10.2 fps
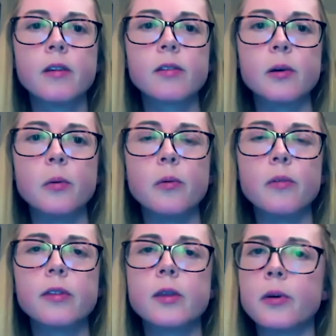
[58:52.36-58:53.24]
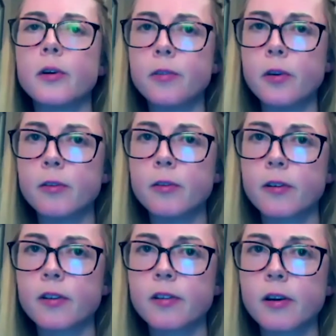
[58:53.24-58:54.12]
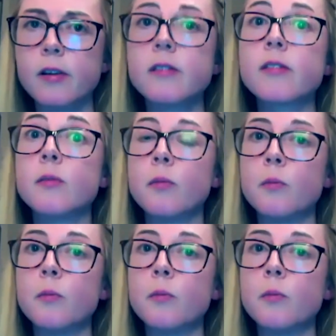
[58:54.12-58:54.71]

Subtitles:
So there were a few different concerns.